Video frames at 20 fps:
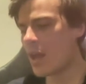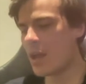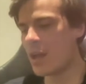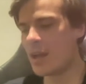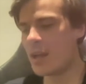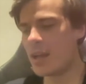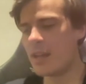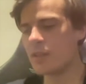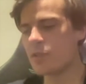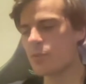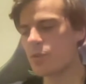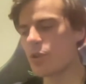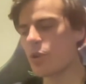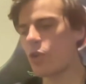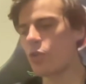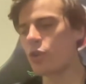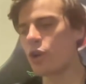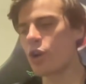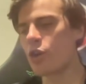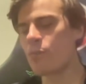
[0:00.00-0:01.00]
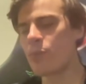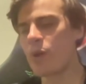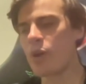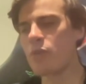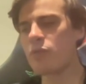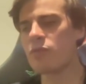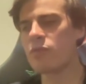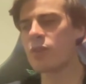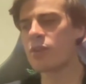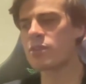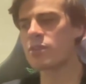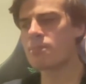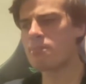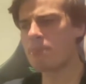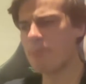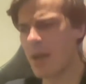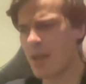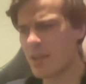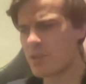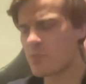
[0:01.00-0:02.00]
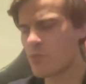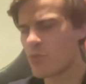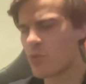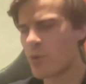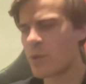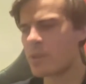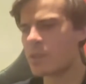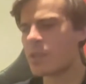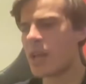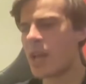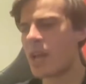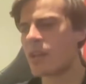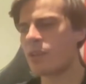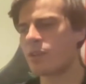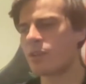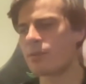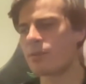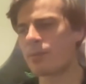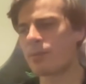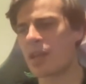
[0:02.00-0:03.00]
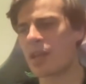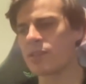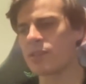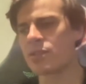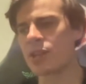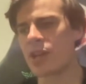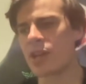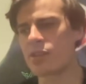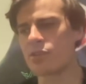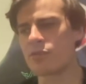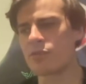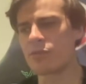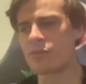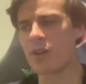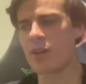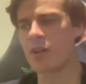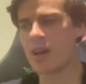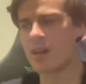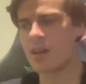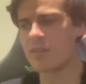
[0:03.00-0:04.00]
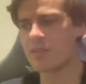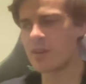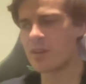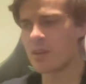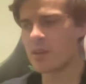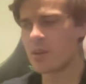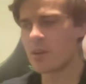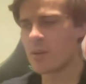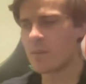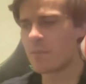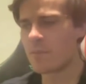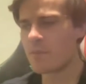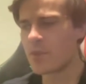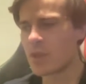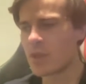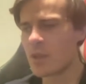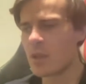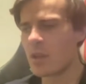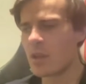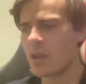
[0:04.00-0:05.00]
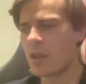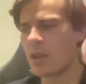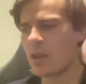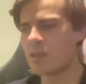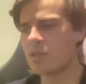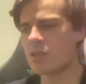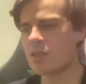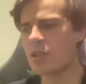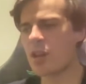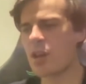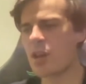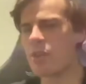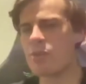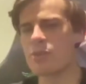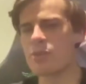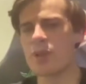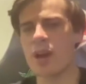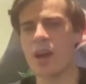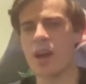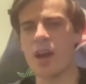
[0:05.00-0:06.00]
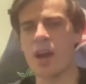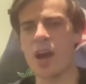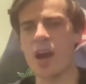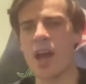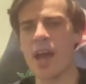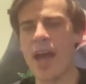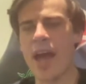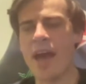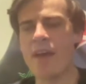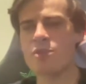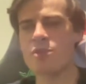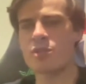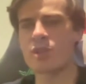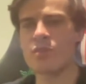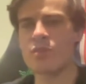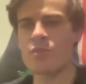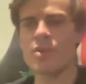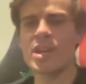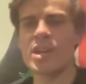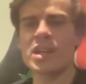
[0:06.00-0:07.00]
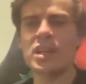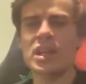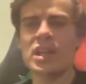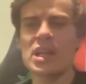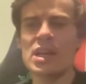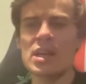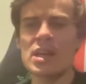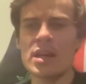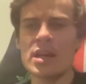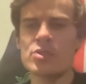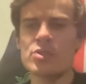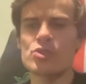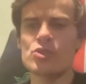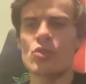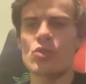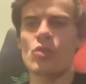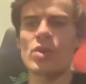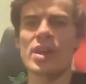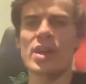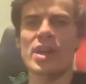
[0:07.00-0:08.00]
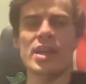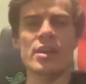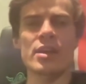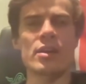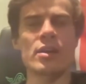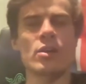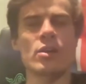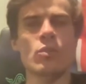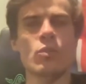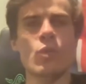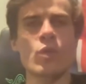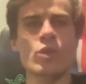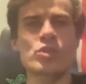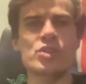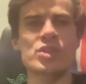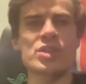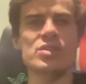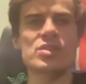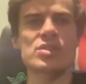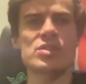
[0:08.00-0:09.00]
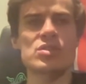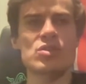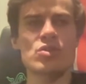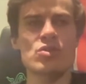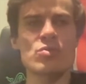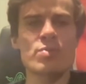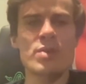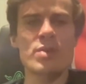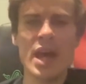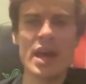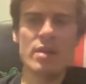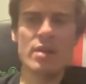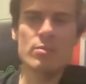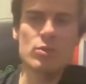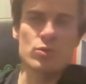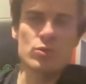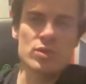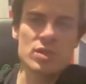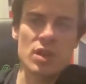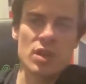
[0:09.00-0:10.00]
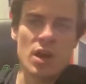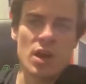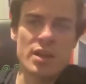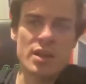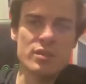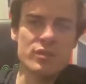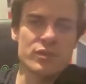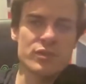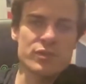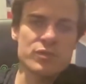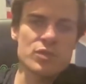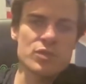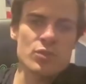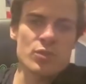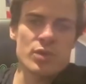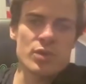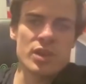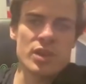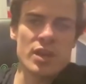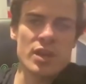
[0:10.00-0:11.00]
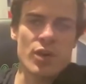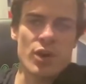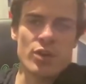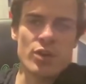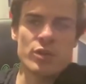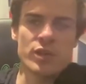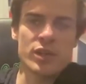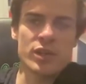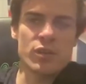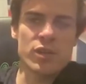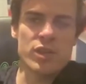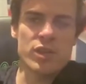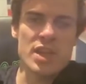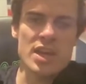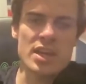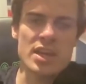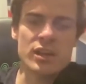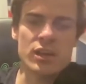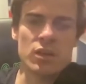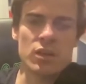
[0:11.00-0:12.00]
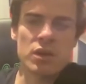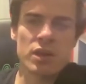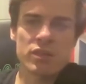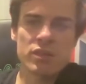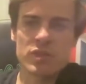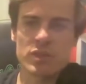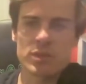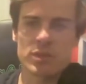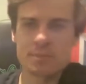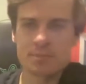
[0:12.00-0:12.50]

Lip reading: And as we all know, both of those are much more entertaining than a PlayStation 5. So I actually really enjoy watching stupid animals kind of doing their own little thing in life.